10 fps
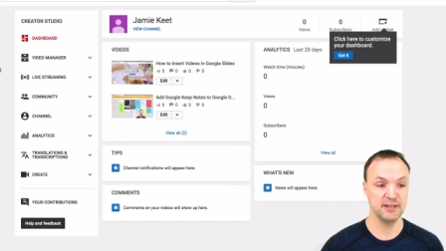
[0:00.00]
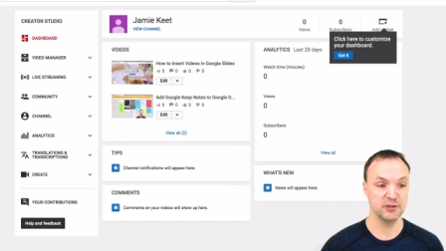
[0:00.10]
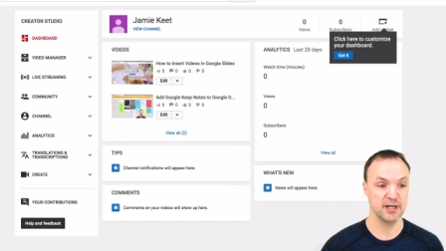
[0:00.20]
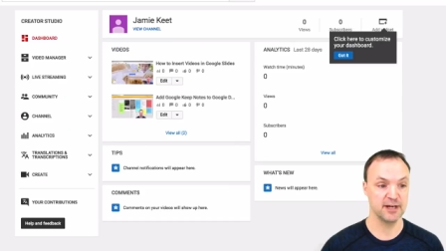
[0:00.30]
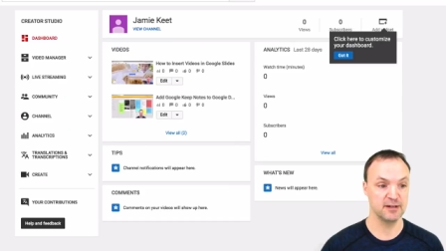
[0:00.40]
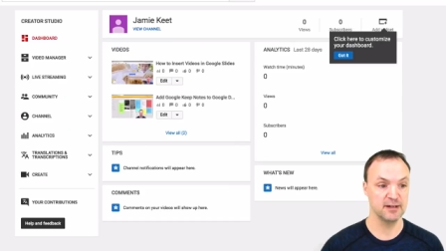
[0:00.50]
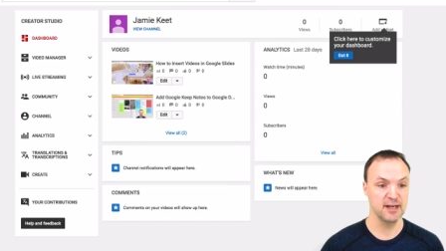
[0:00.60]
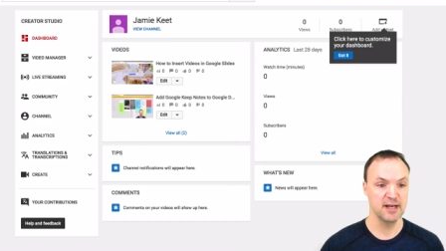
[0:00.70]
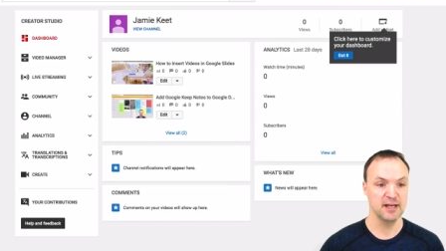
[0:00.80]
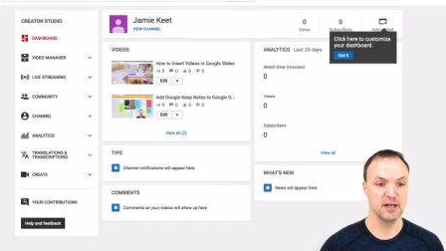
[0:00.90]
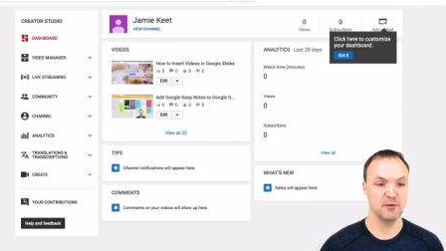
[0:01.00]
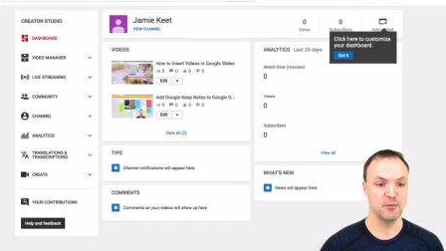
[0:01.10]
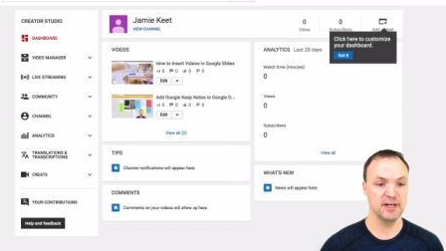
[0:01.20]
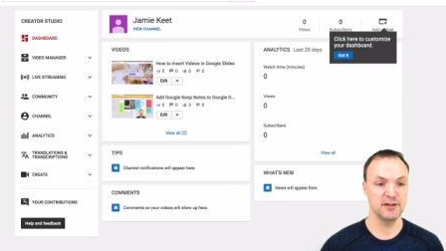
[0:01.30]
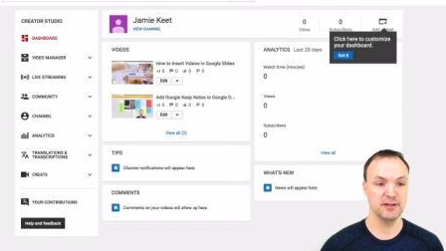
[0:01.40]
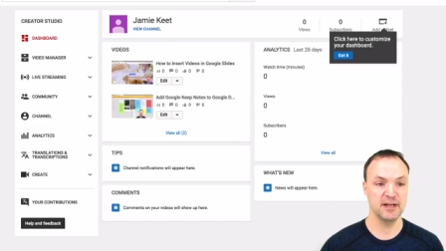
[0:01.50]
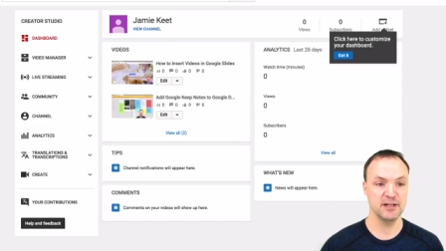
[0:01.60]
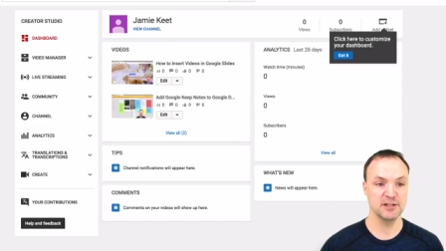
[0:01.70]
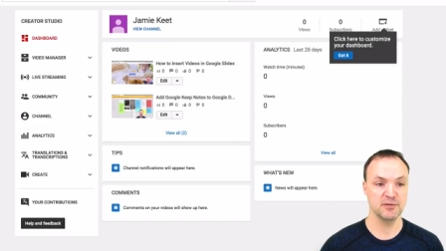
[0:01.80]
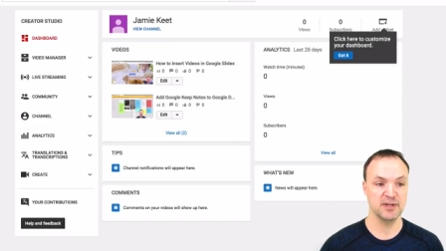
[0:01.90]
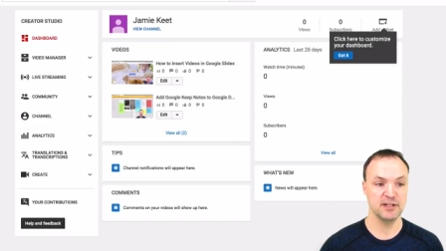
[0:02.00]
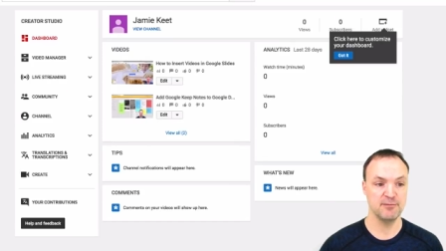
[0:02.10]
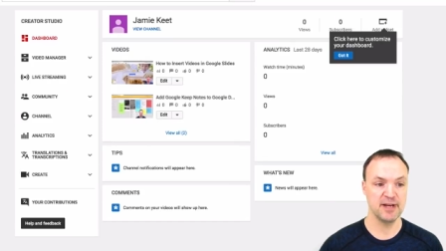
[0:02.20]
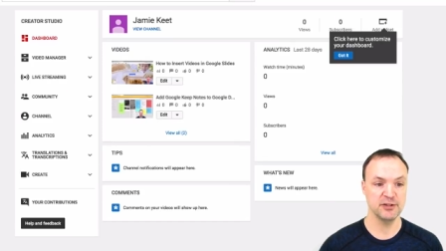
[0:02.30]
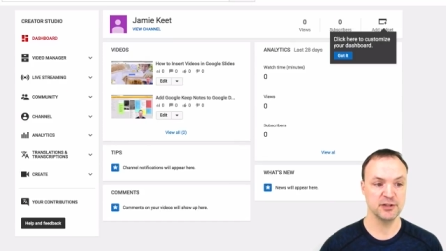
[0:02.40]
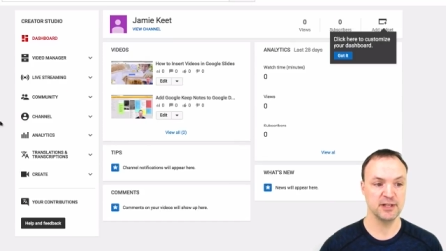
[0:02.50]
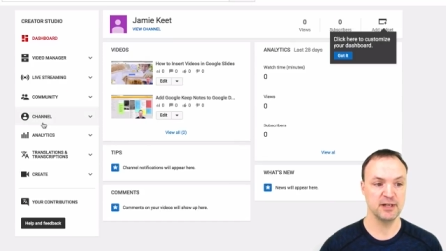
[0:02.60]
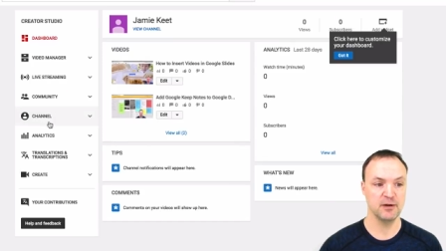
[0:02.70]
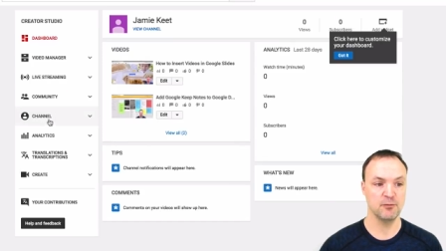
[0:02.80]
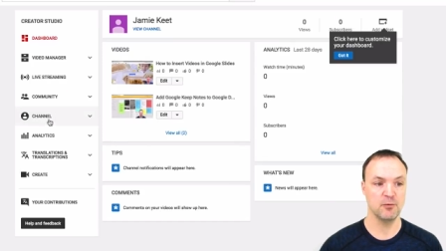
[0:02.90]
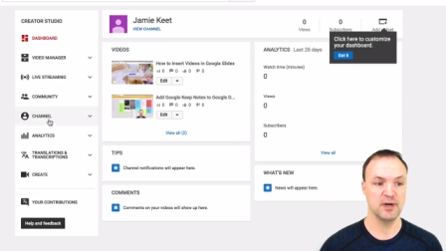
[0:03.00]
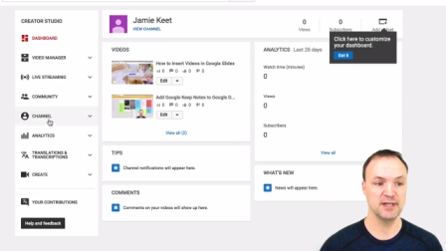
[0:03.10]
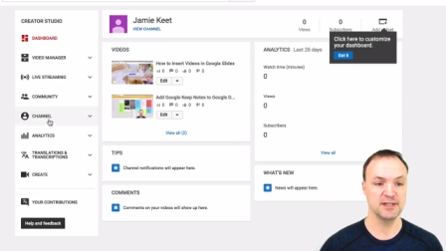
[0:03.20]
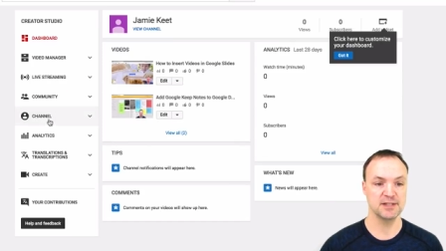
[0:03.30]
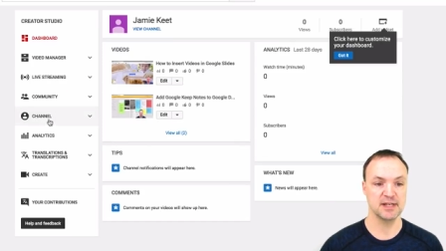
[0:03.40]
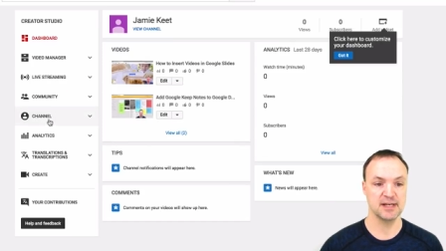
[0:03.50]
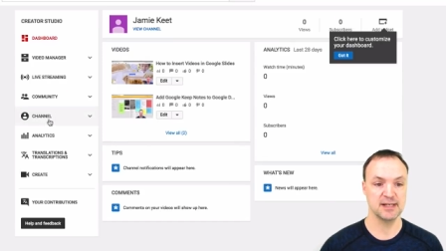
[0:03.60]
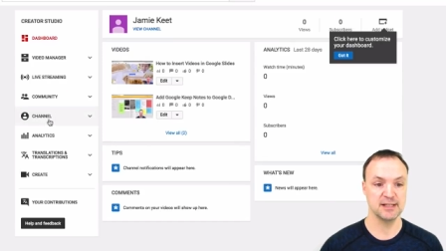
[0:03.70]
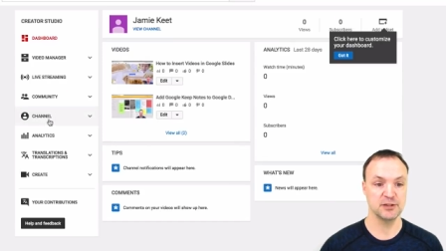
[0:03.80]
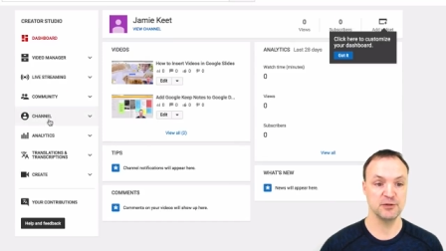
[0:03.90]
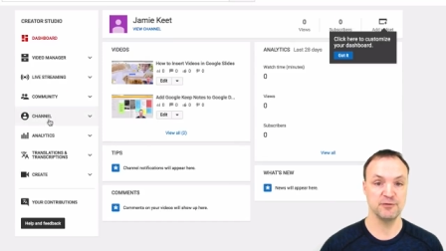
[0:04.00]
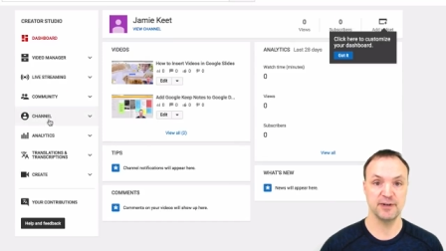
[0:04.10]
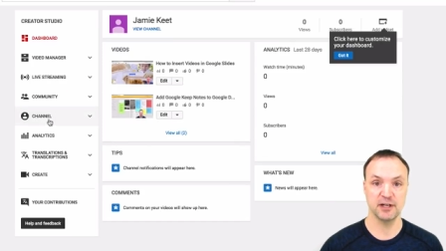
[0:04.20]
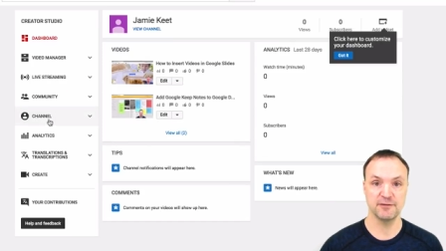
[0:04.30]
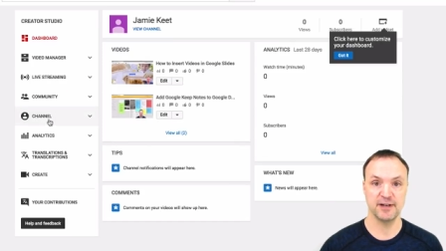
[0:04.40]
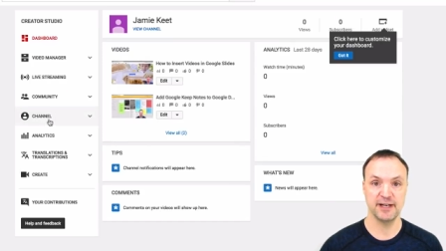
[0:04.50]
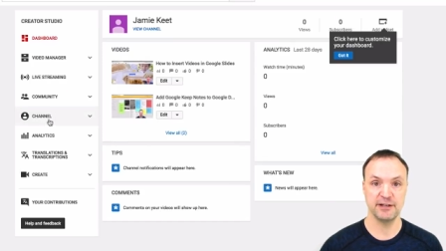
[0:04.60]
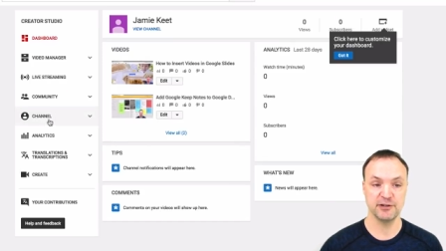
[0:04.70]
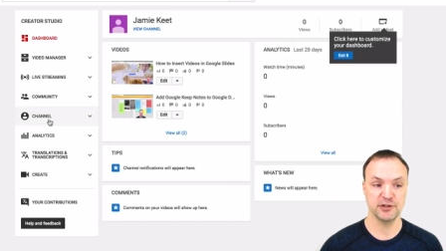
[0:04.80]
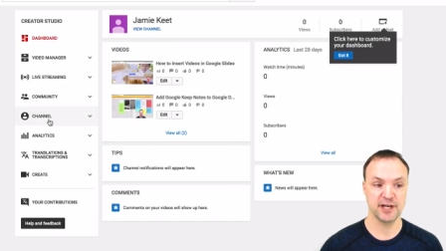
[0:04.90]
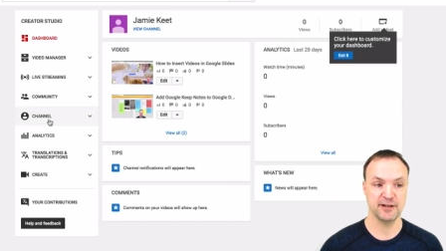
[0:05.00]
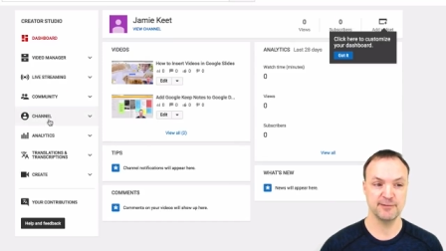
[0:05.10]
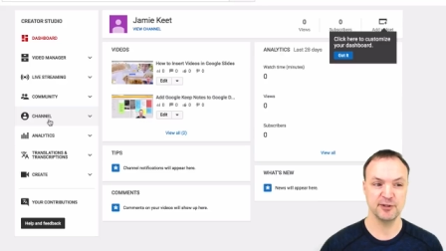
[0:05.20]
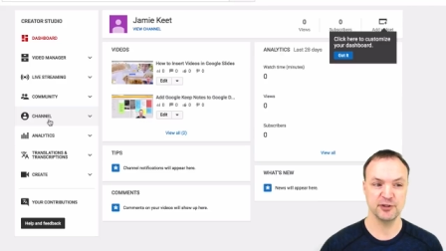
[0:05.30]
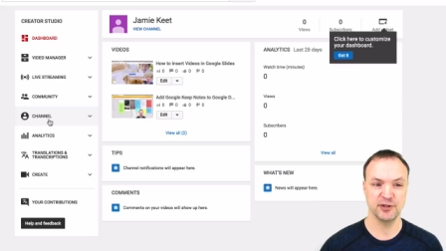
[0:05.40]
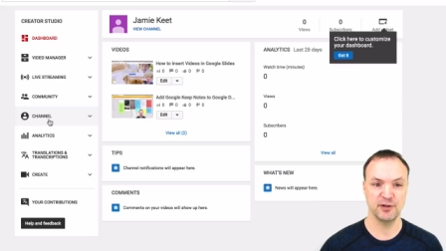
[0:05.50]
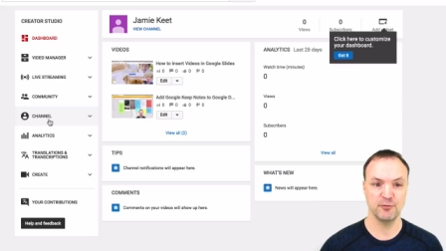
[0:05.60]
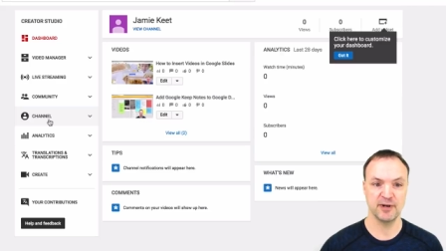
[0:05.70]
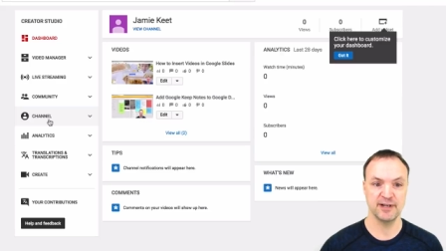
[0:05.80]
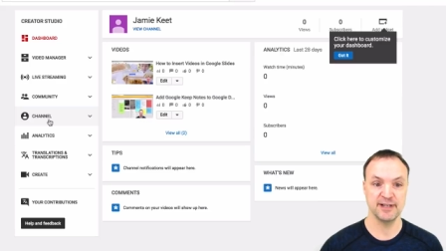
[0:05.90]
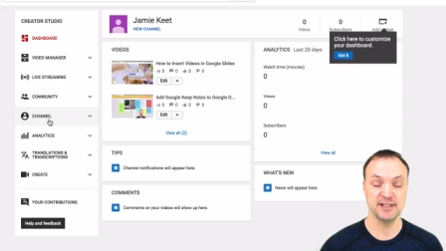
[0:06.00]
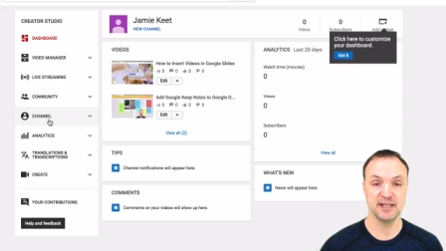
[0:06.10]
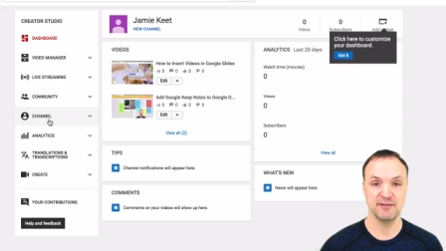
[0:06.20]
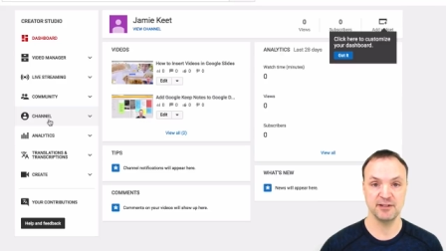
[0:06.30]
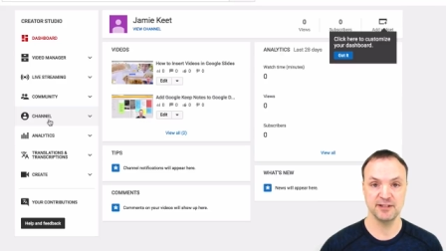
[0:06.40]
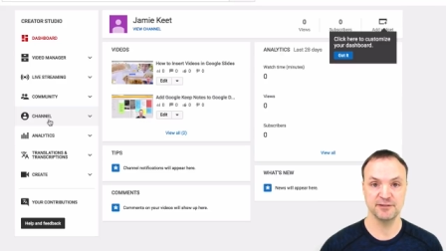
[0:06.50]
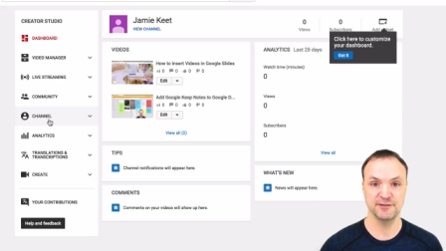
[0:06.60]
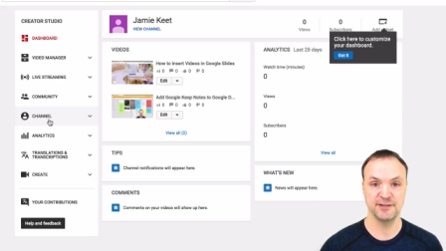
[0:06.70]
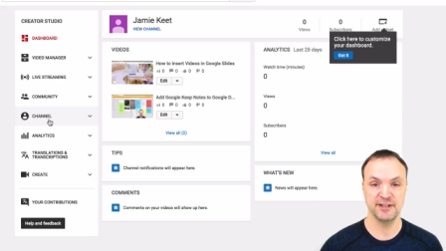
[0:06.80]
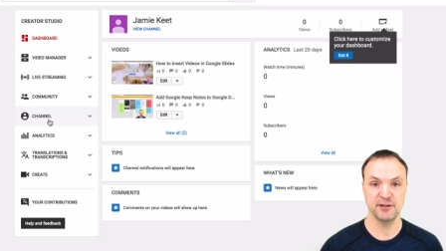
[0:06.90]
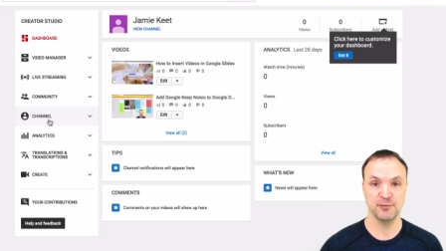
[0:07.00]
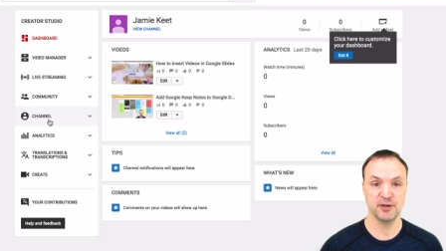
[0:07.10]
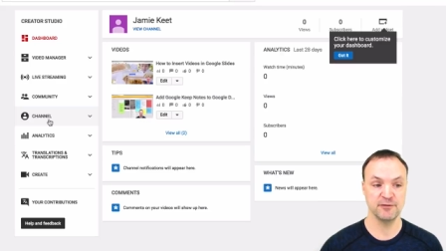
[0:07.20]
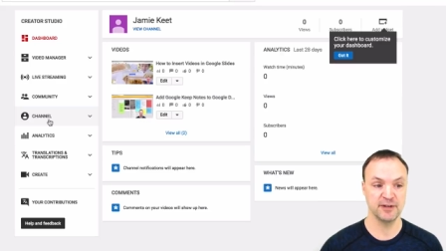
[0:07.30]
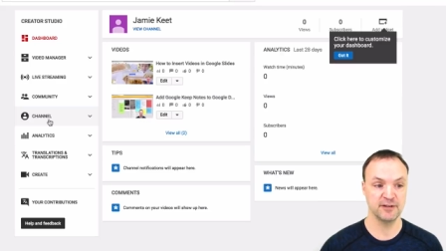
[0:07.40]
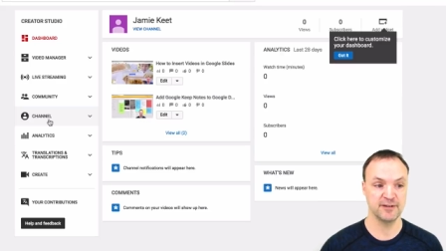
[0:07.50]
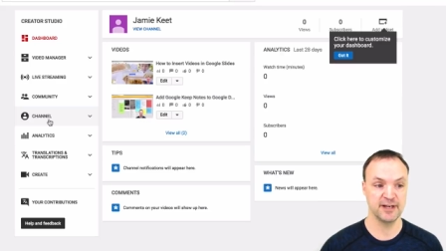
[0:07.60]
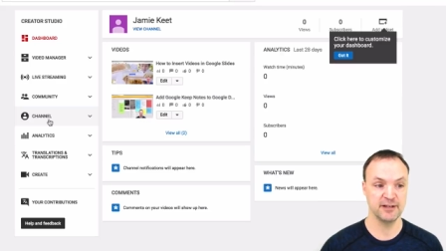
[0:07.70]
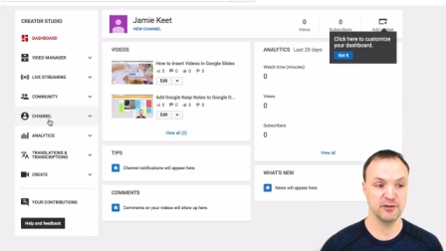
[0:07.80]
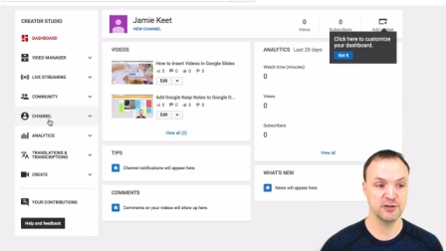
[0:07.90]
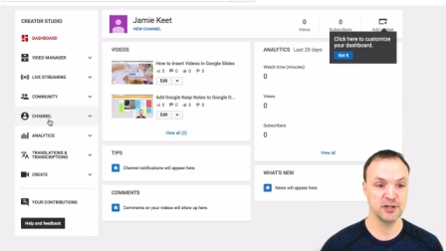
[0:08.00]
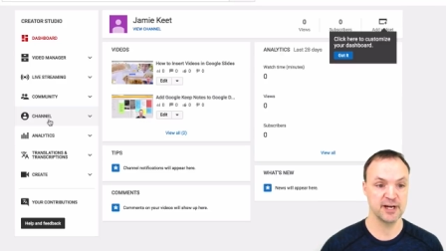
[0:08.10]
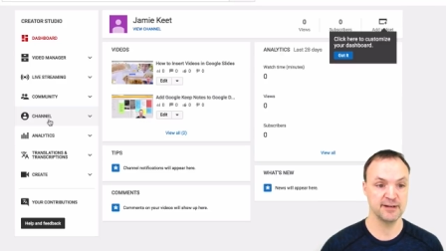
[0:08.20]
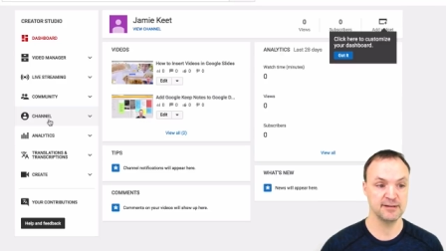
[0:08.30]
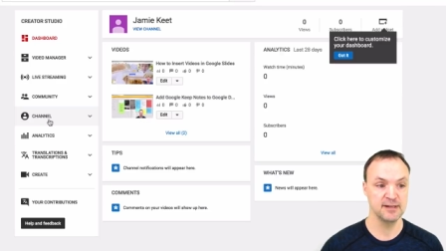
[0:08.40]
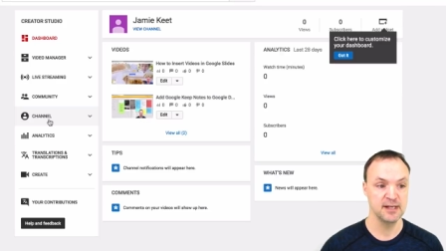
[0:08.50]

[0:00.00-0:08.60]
channel. One other thing I just wanted to mention was to verify your channel. I'm going to show you where it is. I have a different video about verifying your channel,